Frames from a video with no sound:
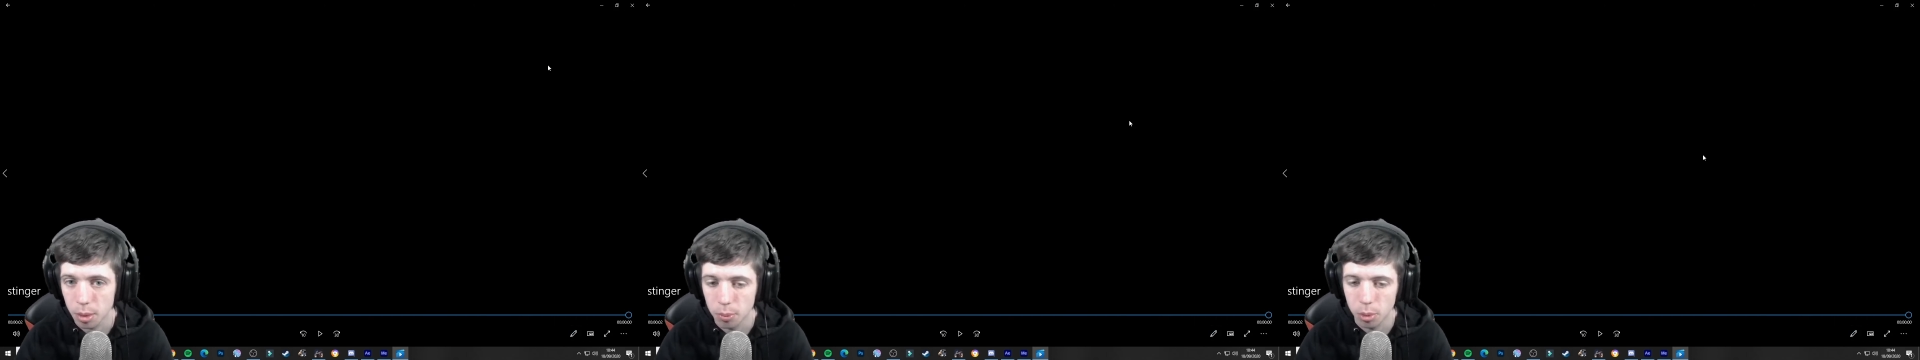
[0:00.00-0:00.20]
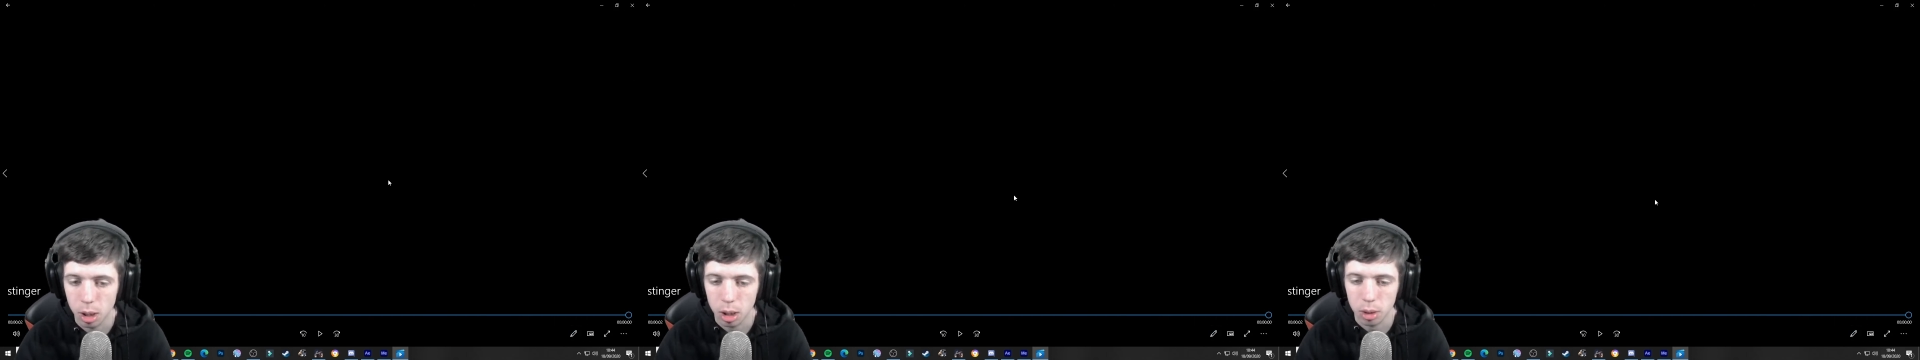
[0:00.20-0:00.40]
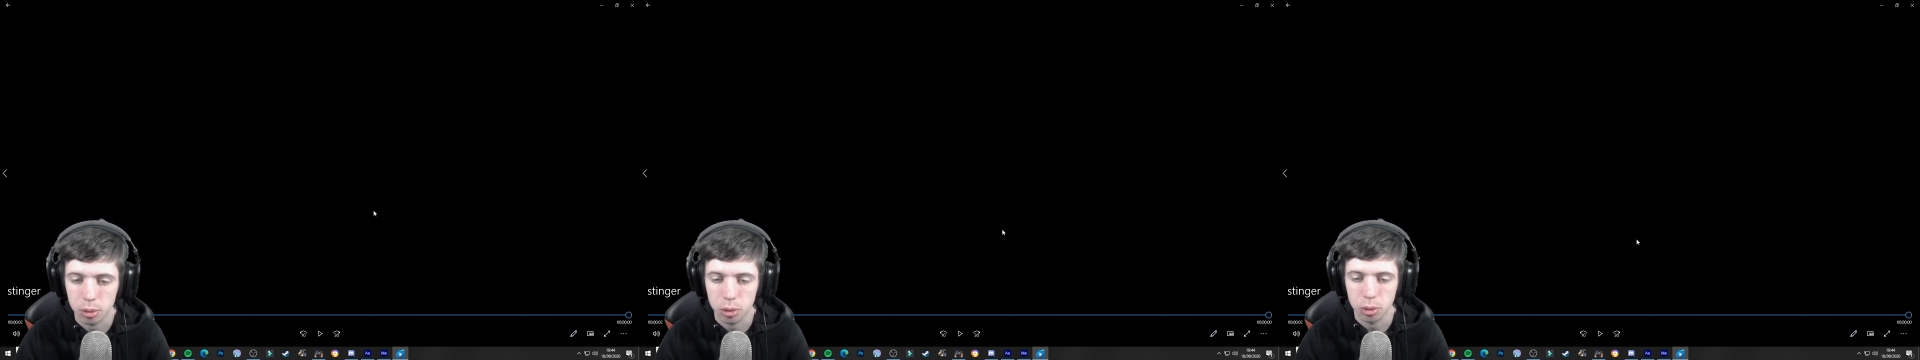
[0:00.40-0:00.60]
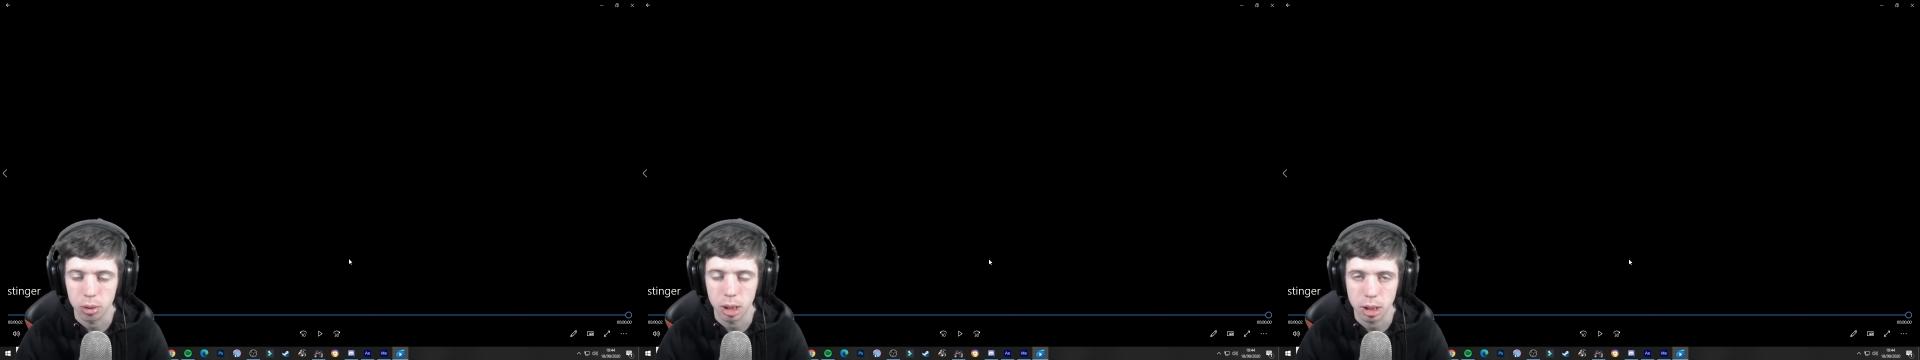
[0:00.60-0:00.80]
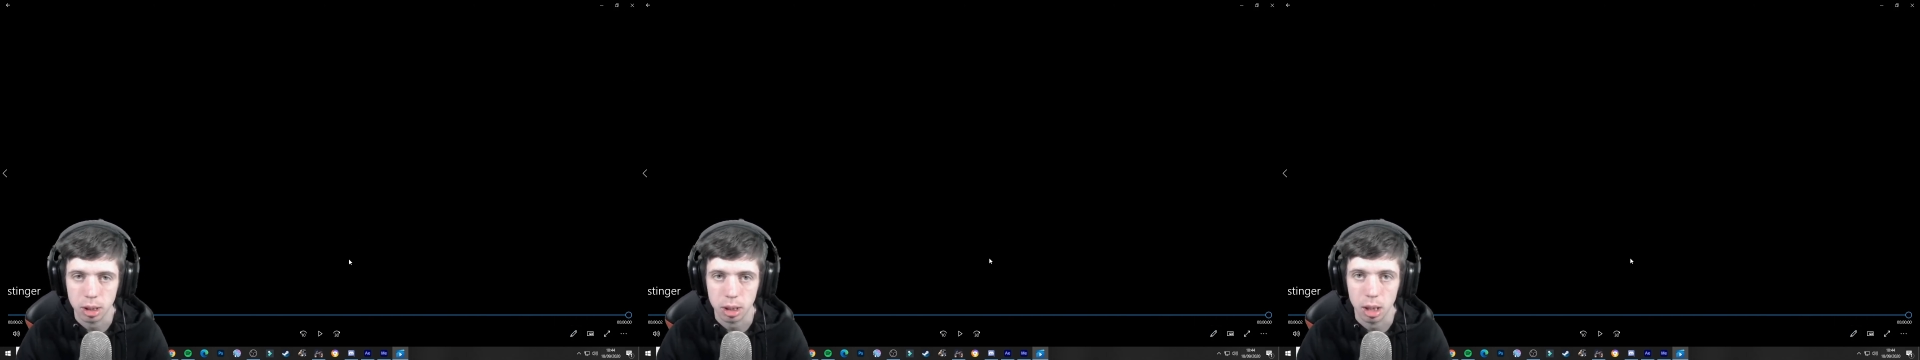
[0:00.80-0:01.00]
what I'll do
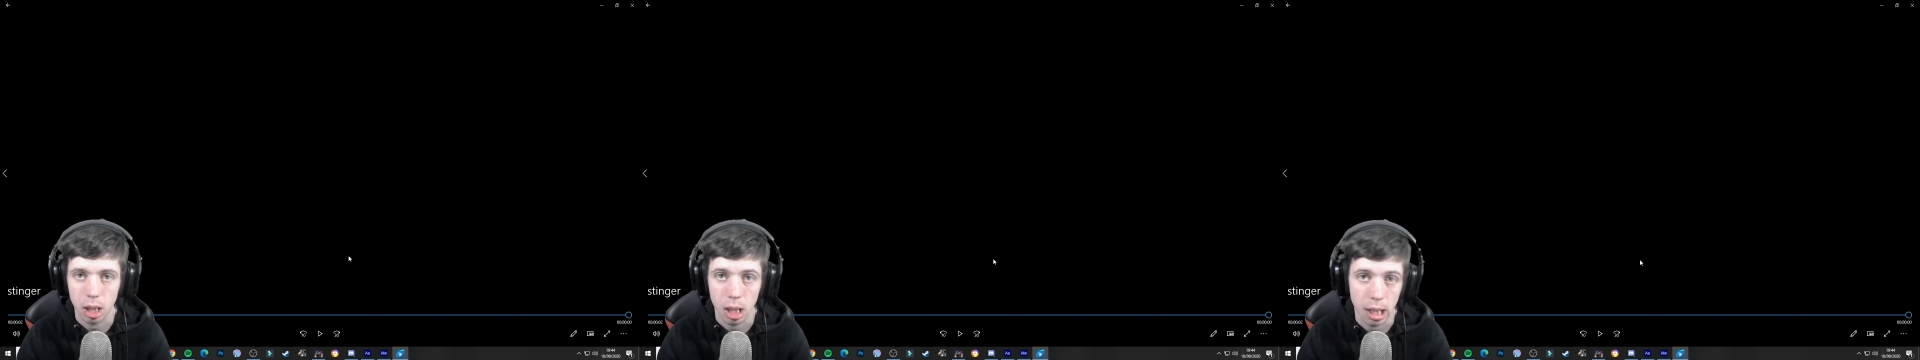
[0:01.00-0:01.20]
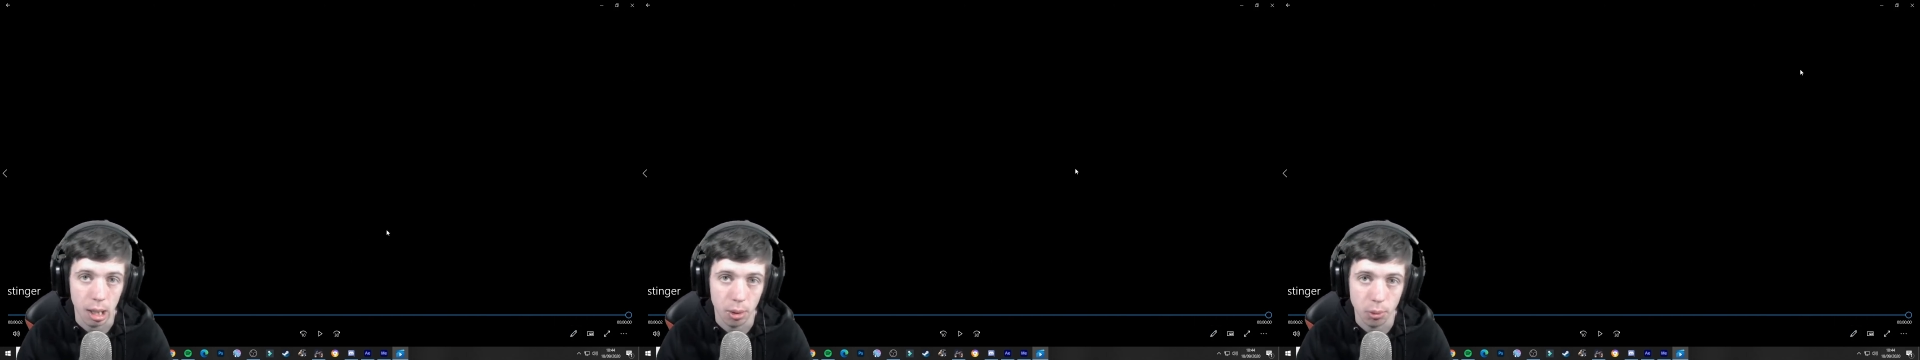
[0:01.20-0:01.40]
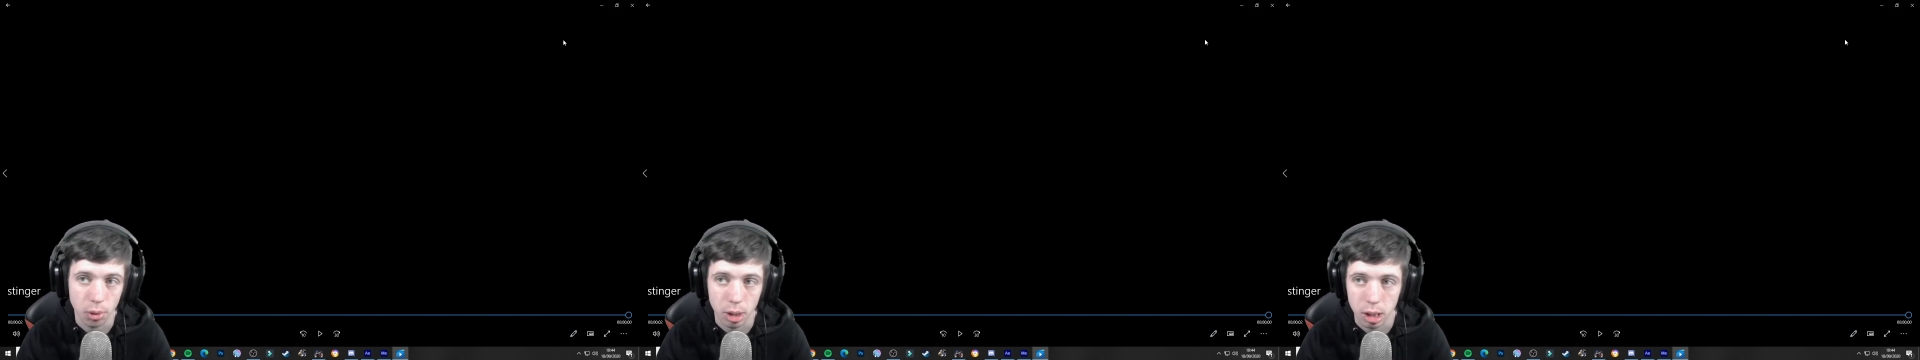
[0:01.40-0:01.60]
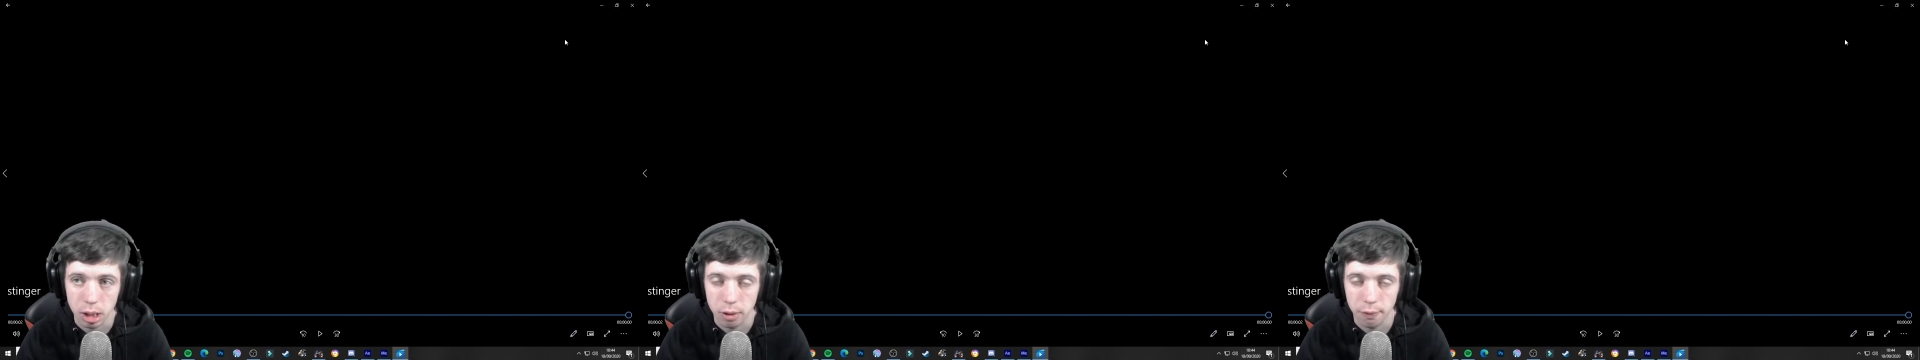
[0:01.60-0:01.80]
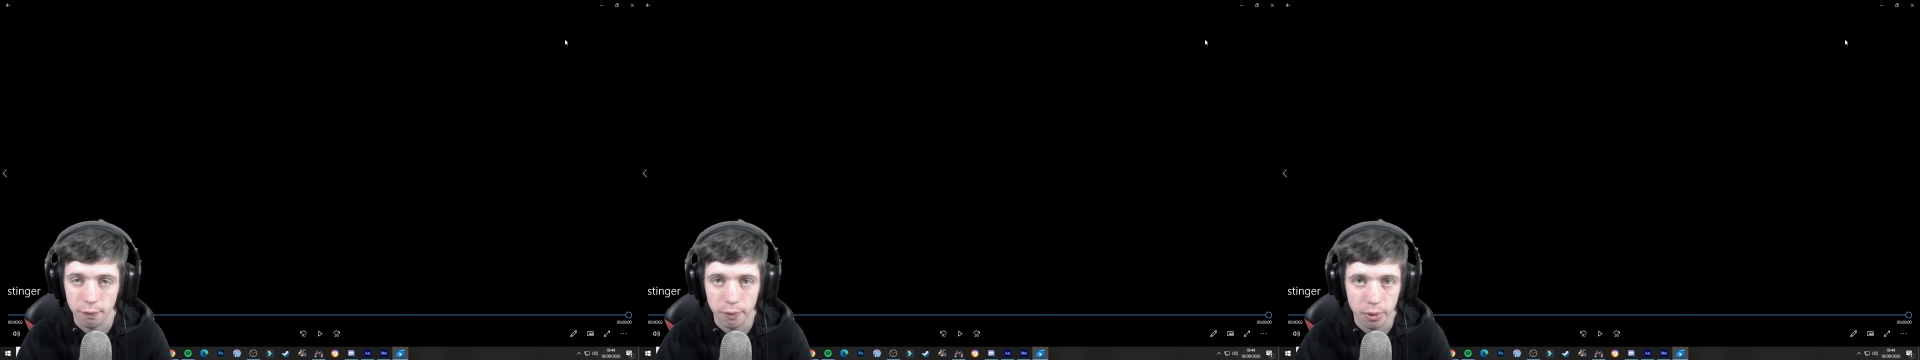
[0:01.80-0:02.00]
is I'll
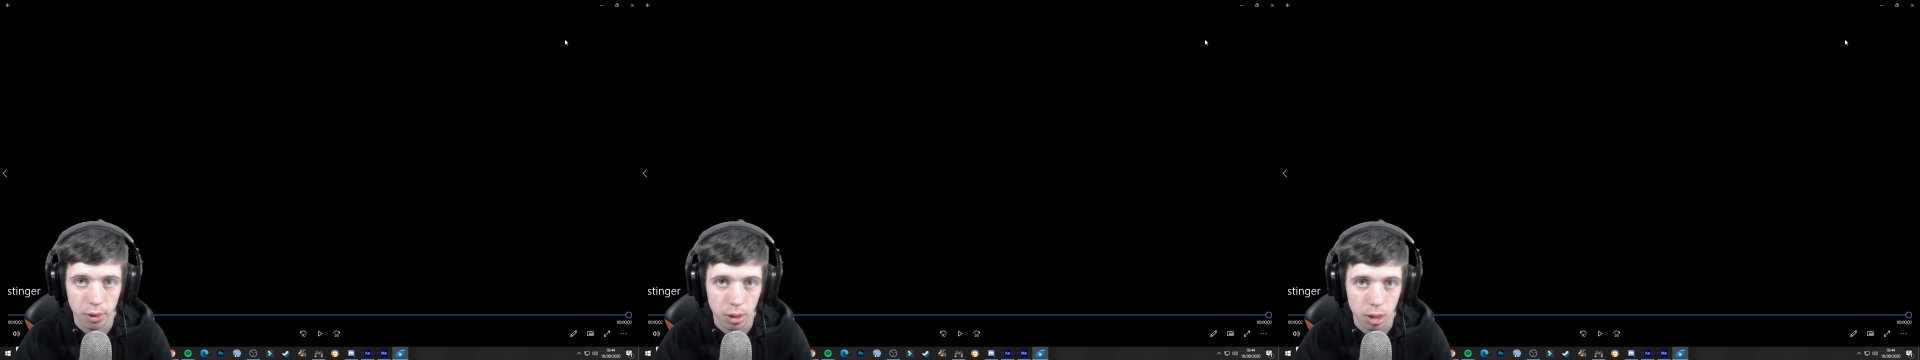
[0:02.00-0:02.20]
leave